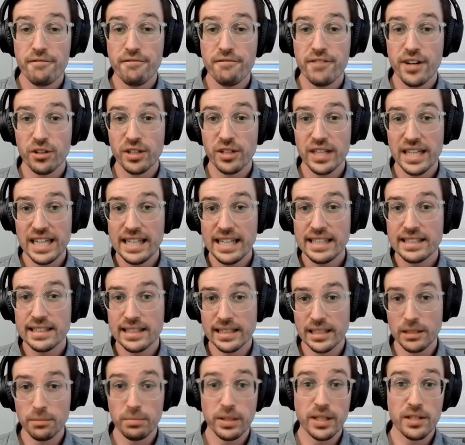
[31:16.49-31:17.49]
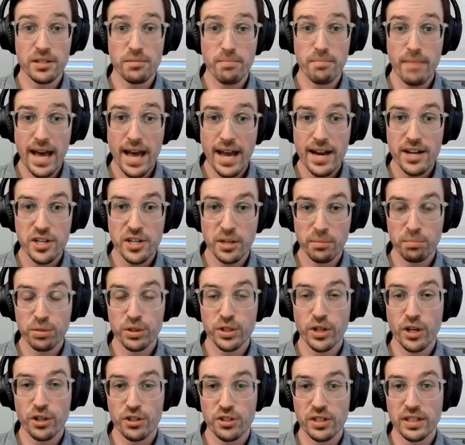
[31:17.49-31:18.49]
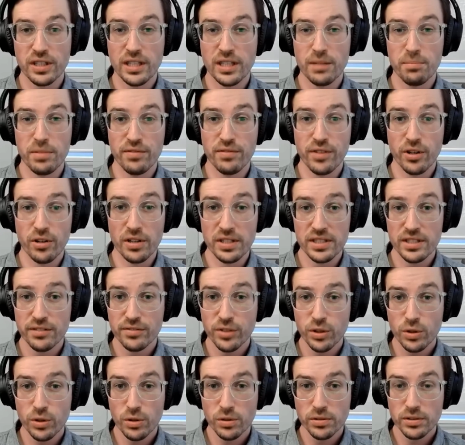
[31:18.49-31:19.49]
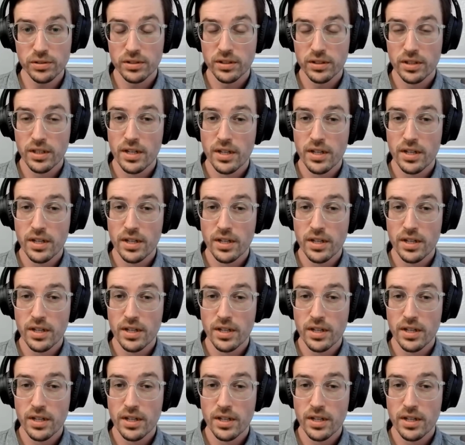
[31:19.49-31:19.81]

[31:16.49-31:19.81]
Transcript: very easily because managing production can be very difficult.